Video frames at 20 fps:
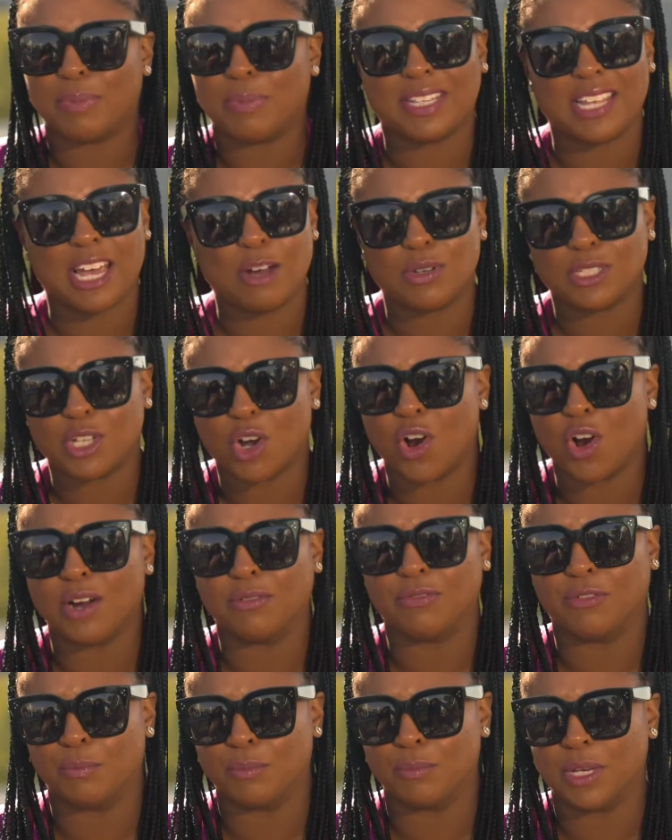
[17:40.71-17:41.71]
but that was
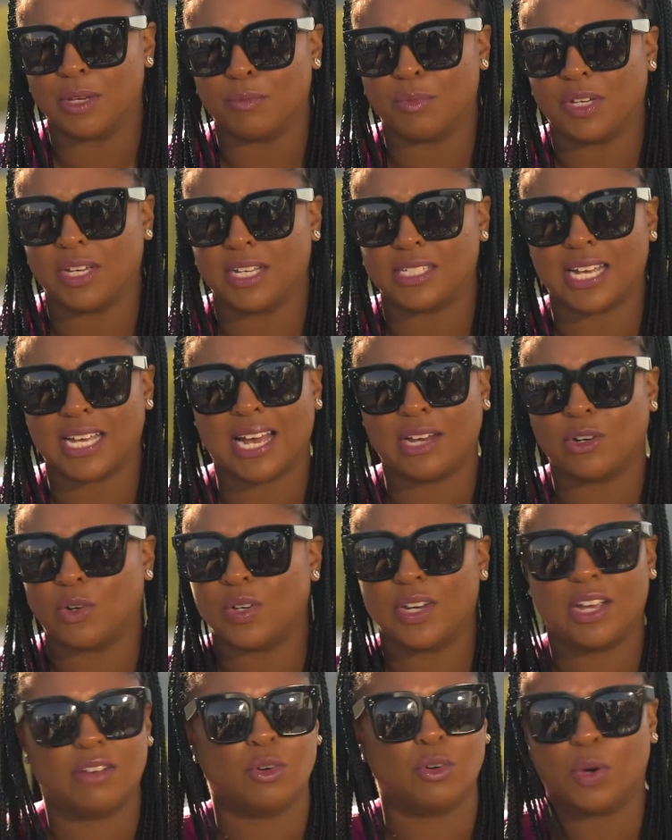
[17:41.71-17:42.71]
hard for me because I
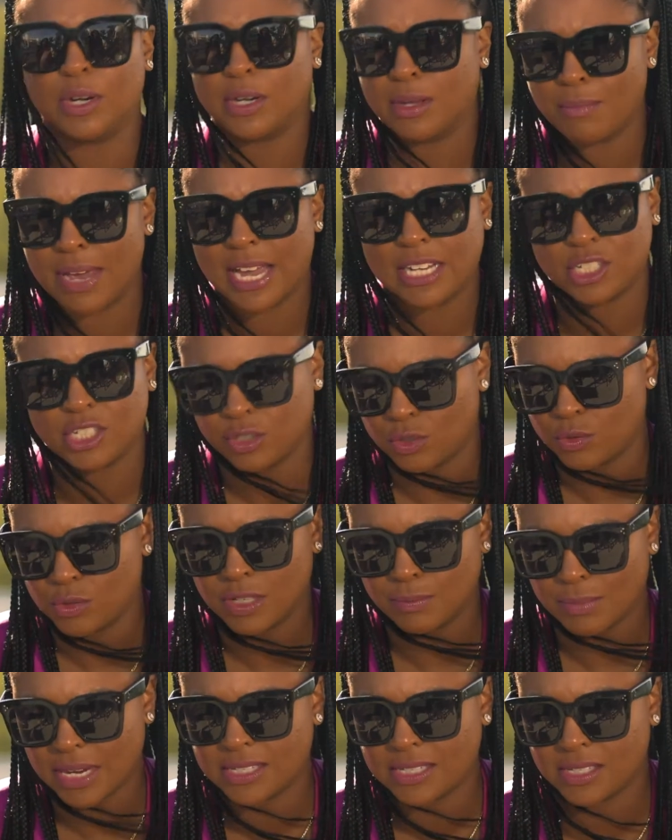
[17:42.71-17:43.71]
don't never want to imagine
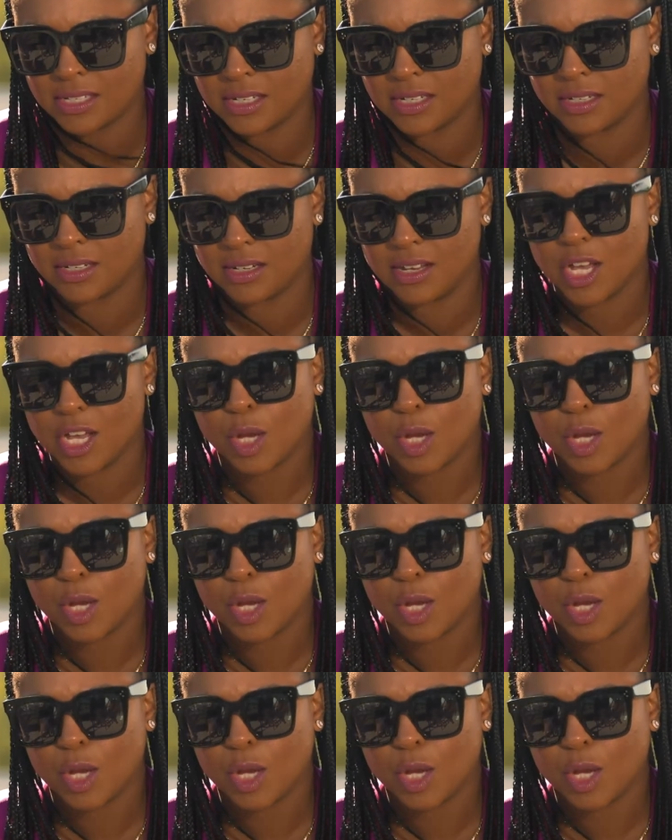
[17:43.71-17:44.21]
losing my son.